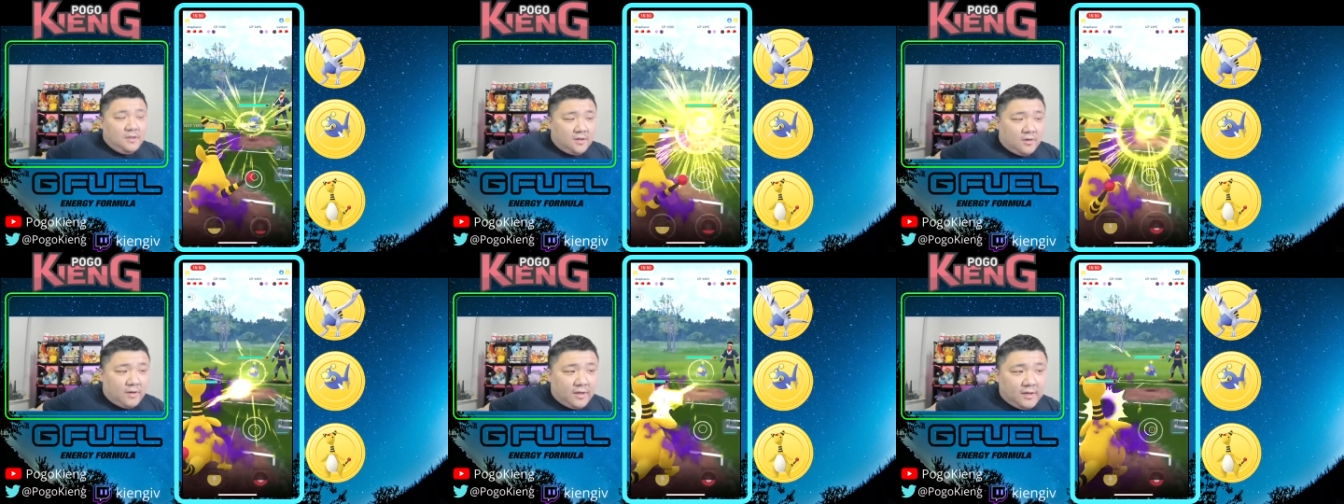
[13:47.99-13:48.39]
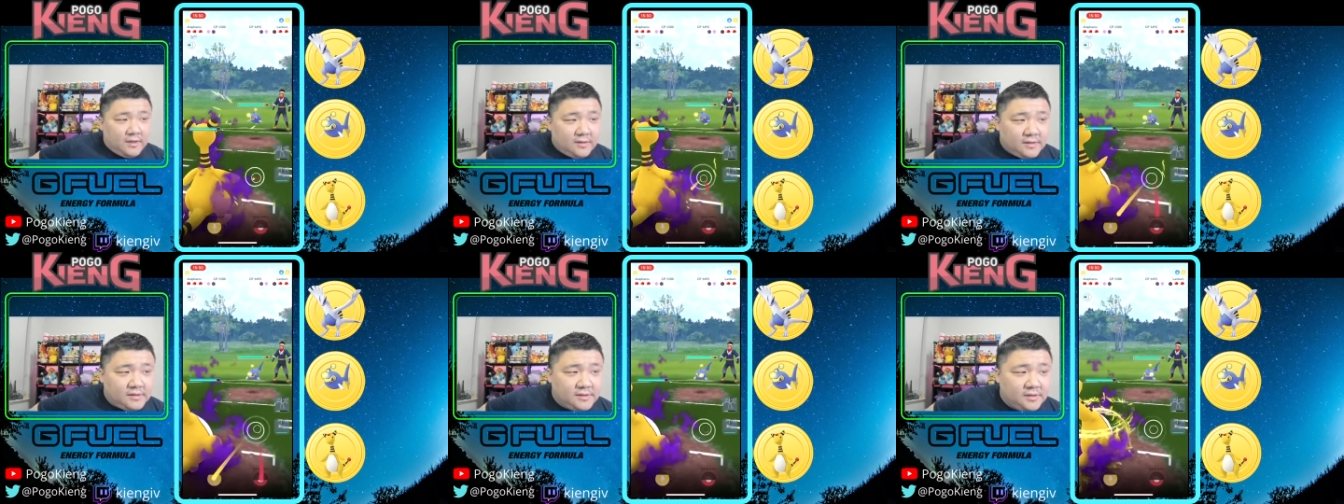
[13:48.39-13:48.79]
Okay,
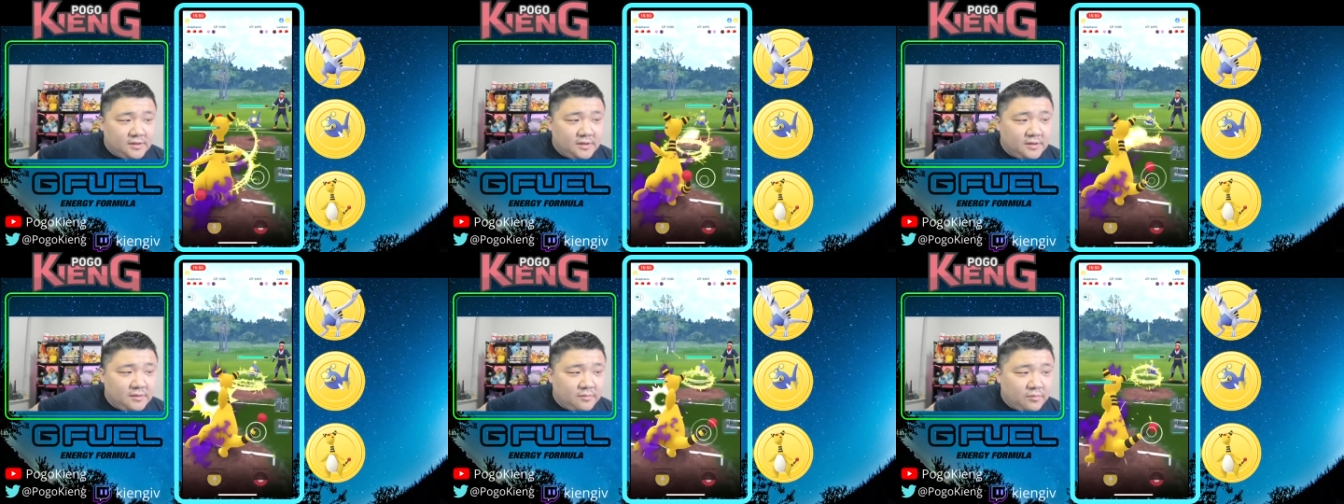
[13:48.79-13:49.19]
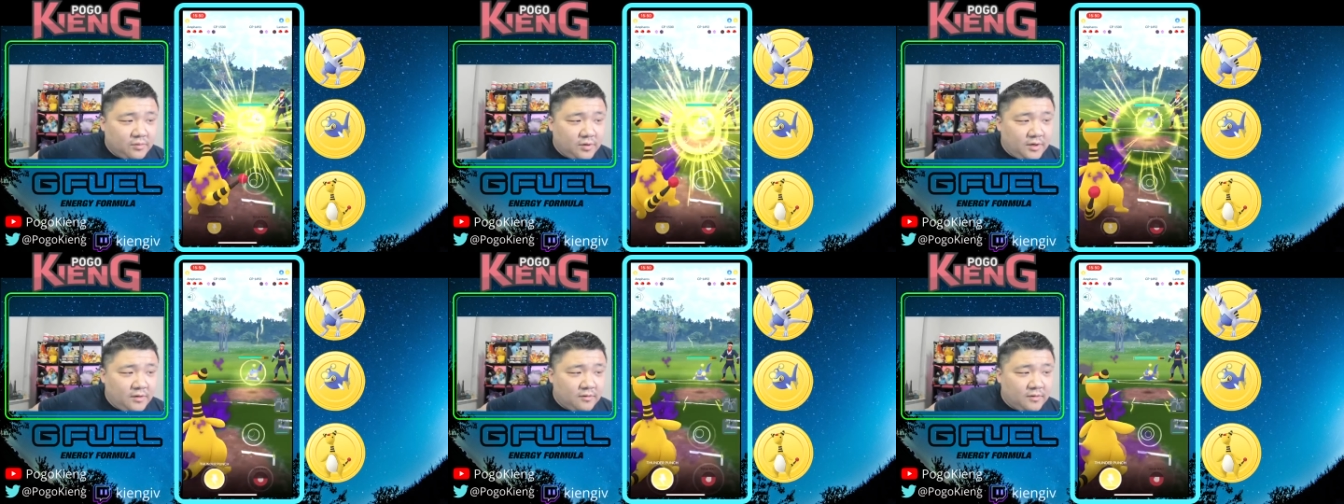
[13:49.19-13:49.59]
this is looking
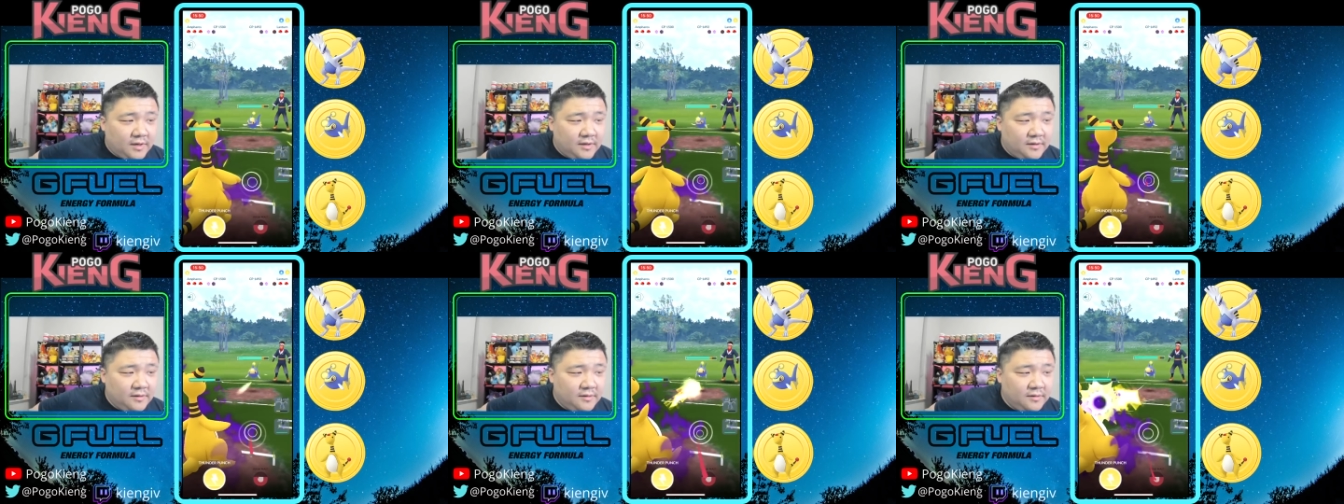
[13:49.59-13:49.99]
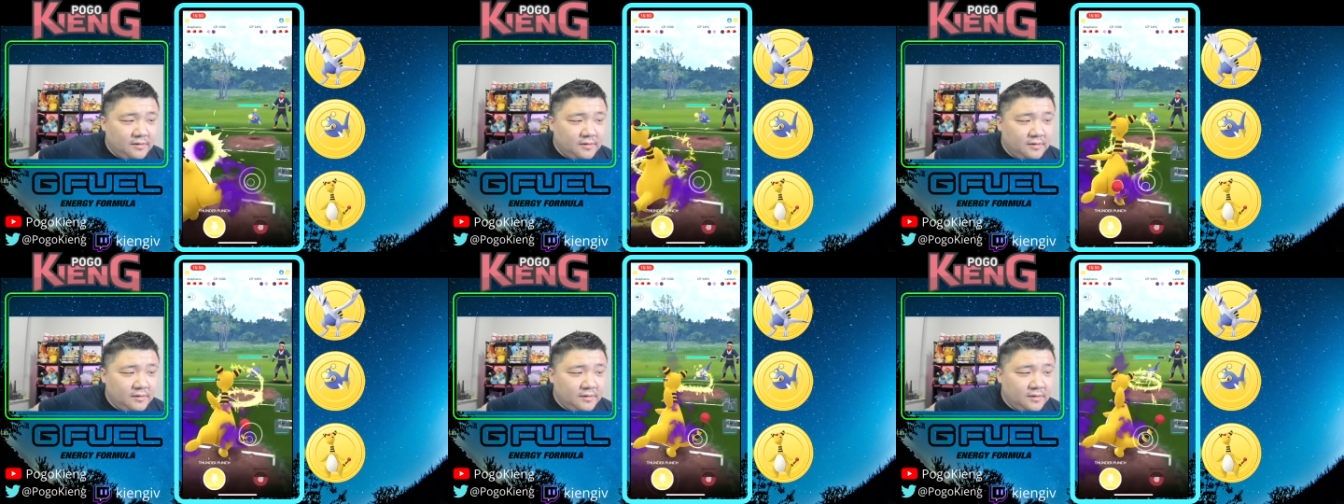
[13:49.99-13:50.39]
pretty alright.
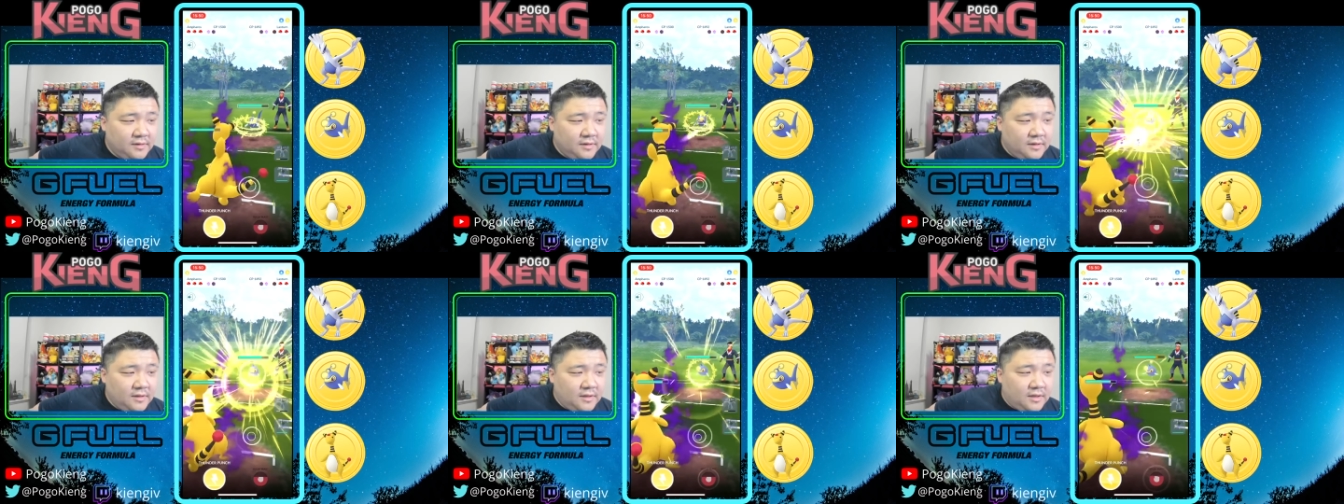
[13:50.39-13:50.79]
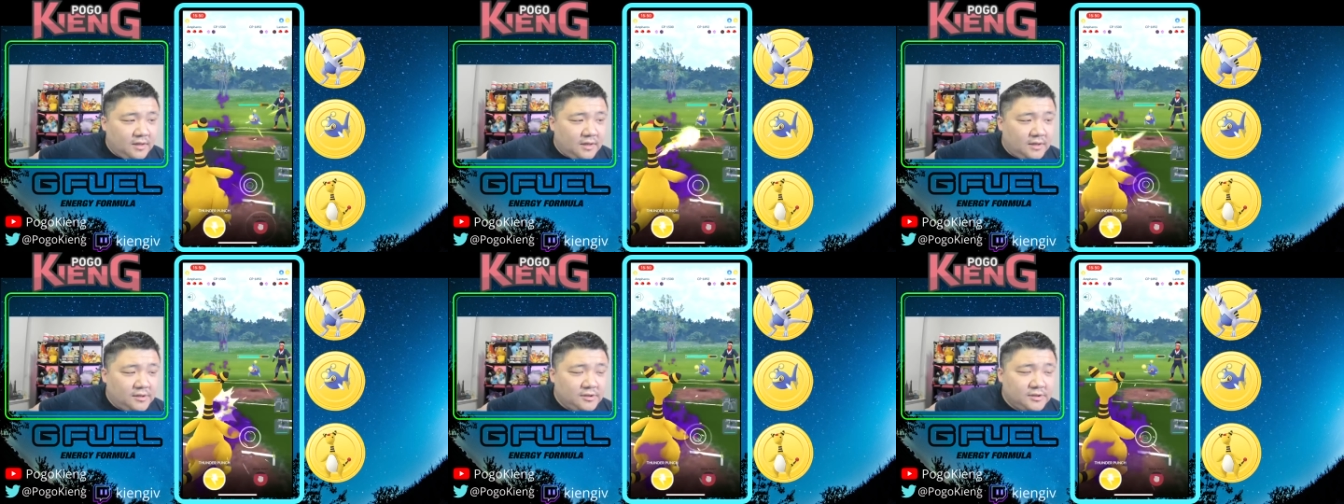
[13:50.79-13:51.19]

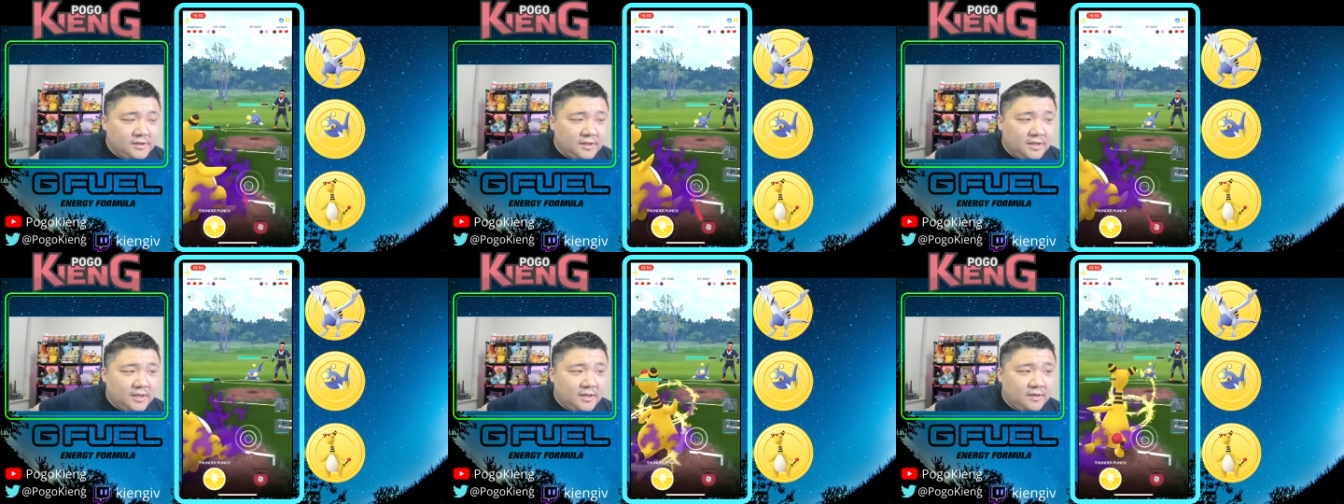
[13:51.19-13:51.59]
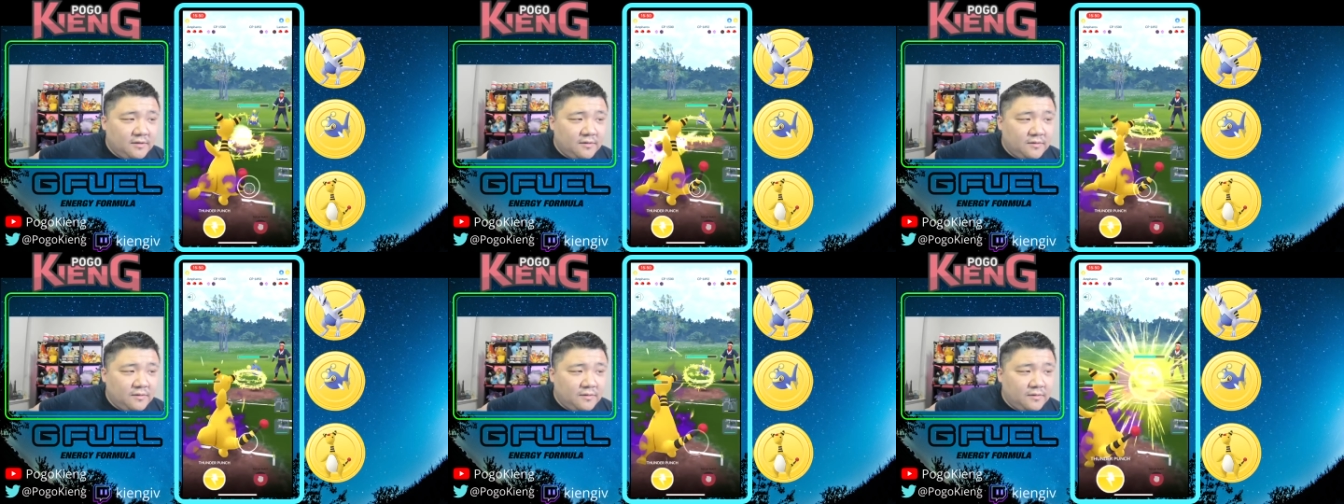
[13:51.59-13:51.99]
Uh, interesting, they didn't.